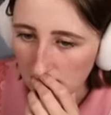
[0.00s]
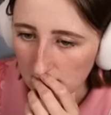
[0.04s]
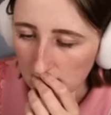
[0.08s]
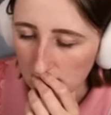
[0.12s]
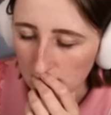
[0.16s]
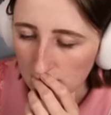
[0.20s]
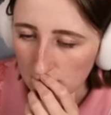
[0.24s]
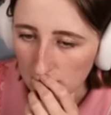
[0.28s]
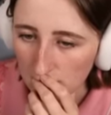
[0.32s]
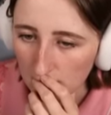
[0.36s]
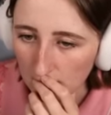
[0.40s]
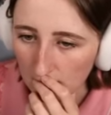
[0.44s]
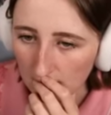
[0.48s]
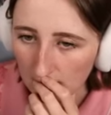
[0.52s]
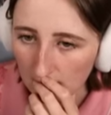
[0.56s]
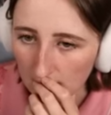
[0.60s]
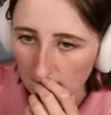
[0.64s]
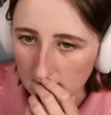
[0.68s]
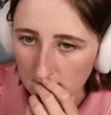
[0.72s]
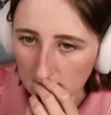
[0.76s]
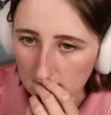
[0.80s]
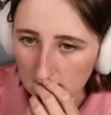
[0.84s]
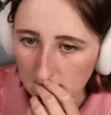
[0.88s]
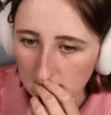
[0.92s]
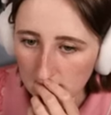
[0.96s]
Sure.
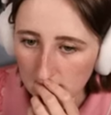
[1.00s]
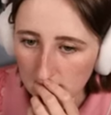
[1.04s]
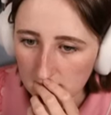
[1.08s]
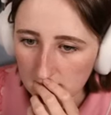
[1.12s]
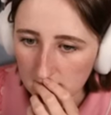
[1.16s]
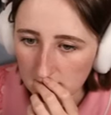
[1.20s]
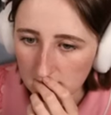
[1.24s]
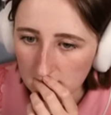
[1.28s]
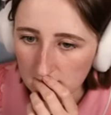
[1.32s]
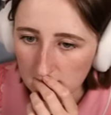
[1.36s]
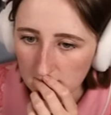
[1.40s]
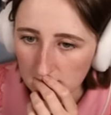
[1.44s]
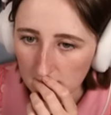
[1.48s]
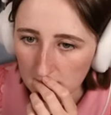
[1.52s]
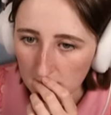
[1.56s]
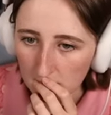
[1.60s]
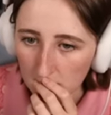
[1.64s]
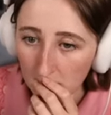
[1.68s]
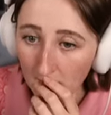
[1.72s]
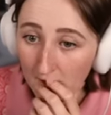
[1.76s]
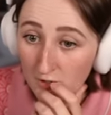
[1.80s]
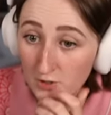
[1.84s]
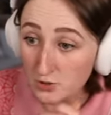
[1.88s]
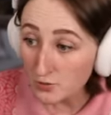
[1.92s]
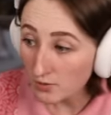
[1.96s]

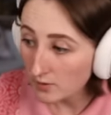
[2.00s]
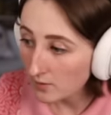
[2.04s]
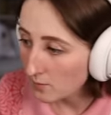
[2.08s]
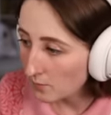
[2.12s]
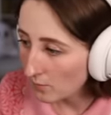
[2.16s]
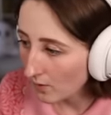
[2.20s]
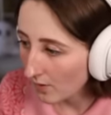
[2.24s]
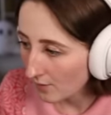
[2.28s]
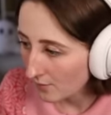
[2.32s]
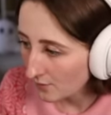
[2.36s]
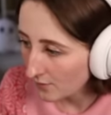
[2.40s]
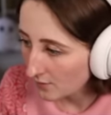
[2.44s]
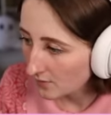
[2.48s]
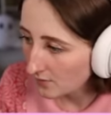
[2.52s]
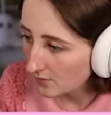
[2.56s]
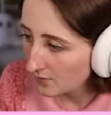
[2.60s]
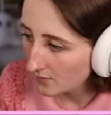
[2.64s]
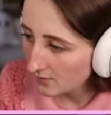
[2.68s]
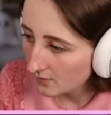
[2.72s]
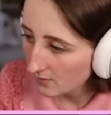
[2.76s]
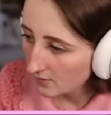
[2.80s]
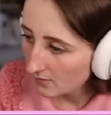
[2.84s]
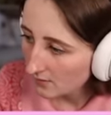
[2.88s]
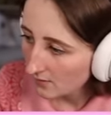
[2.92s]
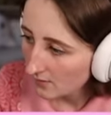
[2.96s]
Mushroom
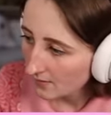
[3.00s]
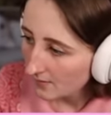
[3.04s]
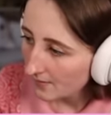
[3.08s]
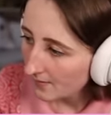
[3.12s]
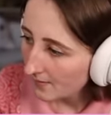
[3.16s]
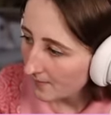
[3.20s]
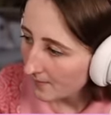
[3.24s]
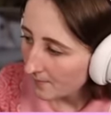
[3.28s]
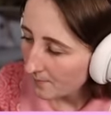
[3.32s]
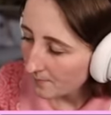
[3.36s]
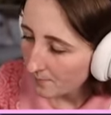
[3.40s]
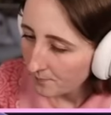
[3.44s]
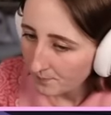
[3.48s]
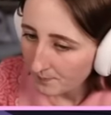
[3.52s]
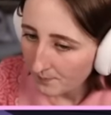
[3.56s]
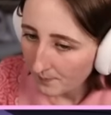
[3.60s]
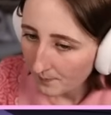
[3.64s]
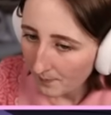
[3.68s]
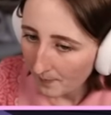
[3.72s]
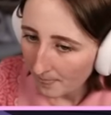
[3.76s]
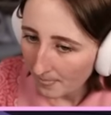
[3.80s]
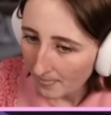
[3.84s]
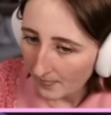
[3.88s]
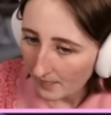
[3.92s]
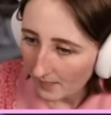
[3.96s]
waffles.
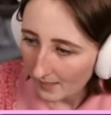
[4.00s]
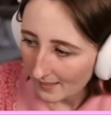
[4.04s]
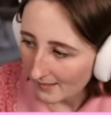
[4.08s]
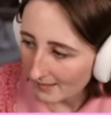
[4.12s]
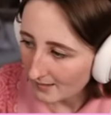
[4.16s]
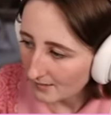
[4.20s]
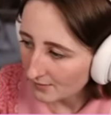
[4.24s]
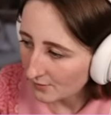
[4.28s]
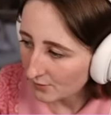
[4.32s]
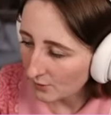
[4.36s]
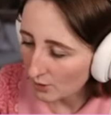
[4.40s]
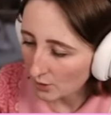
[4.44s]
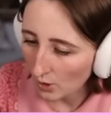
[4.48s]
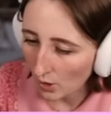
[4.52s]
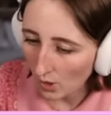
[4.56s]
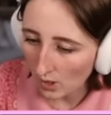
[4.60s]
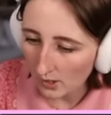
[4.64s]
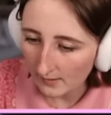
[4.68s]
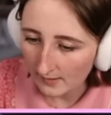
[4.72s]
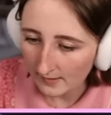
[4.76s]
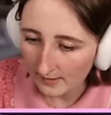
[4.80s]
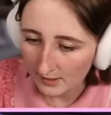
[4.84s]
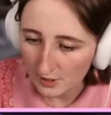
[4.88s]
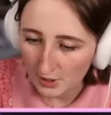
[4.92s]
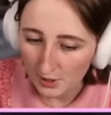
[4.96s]
Is the
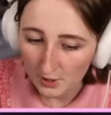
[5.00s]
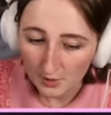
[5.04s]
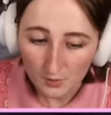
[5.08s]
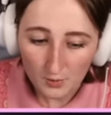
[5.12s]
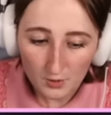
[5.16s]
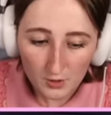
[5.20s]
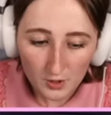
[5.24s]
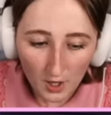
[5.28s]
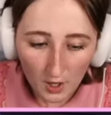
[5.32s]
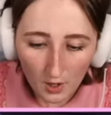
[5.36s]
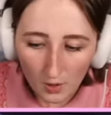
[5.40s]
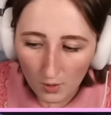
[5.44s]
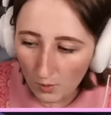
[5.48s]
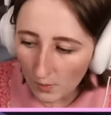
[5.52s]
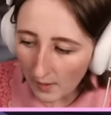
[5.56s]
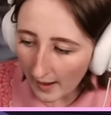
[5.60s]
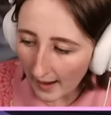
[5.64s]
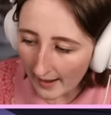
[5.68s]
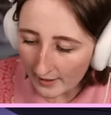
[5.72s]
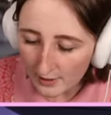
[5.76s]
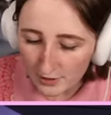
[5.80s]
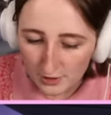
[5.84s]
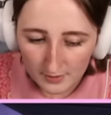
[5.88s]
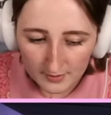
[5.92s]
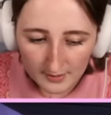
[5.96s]
garlic new? No,
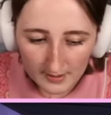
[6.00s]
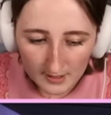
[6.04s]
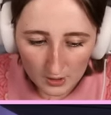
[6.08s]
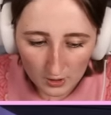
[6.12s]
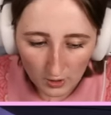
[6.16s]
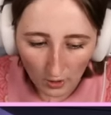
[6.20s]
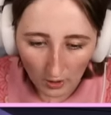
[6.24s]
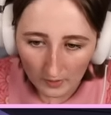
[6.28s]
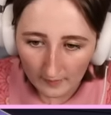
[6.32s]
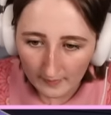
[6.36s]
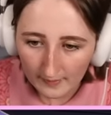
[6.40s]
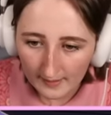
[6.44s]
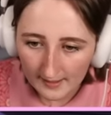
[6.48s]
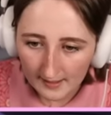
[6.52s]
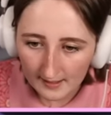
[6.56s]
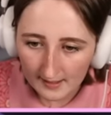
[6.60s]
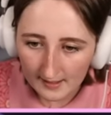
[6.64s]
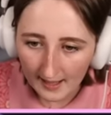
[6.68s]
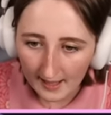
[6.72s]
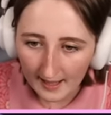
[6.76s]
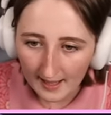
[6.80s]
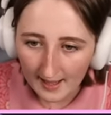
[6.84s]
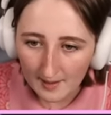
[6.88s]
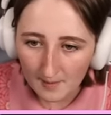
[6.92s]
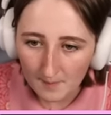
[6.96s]
actually garlic
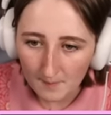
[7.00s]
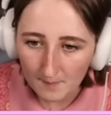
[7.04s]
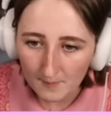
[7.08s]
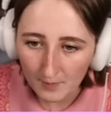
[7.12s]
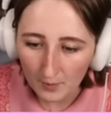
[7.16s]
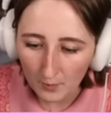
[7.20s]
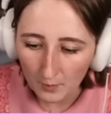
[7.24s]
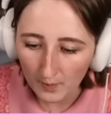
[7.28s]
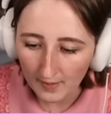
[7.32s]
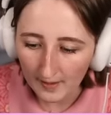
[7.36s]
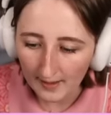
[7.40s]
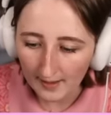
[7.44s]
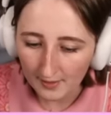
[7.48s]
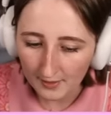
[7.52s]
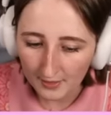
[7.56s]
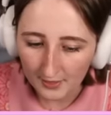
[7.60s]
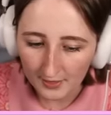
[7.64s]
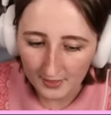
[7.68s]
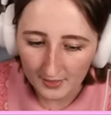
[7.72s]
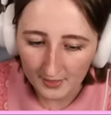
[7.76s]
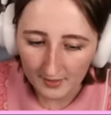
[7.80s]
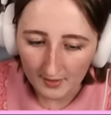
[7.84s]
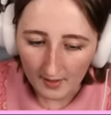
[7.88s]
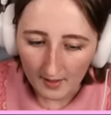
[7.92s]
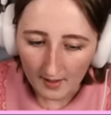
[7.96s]
came
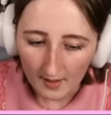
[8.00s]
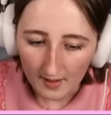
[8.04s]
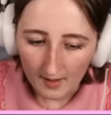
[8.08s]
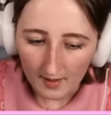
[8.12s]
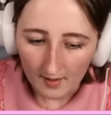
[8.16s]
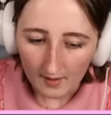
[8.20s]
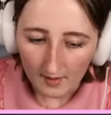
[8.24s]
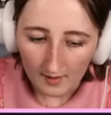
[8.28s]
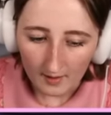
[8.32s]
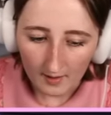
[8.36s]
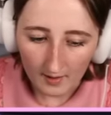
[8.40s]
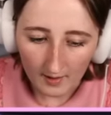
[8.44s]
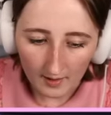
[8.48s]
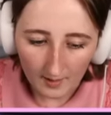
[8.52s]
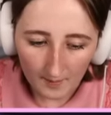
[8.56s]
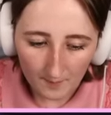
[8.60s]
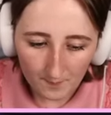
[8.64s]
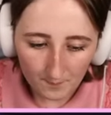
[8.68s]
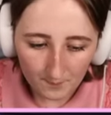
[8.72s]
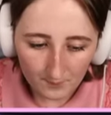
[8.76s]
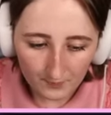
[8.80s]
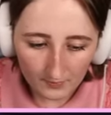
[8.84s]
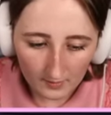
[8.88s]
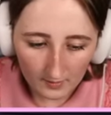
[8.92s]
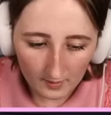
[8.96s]
with um,
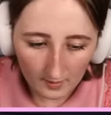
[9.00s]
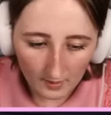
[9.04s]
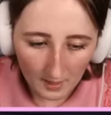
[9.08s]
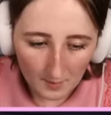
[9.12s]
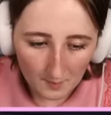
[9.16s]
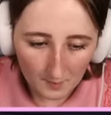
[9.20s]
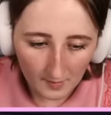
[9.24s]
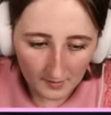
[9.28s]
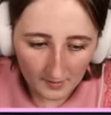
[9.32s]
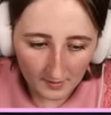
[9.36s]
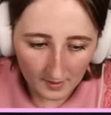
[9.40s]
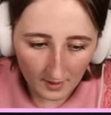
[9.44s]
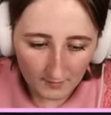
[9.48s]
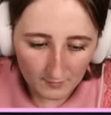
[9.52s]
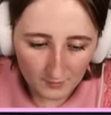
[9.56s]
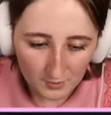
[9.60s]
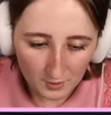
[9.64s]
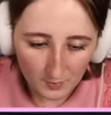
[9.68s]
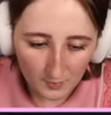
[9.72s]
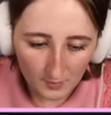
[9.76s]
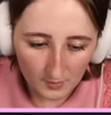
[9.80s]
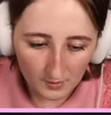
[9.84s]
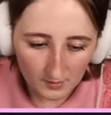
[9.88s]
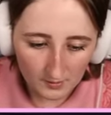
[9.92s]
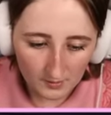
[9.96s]
I'm
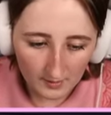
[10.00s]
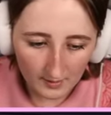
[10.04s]
uncomfortable.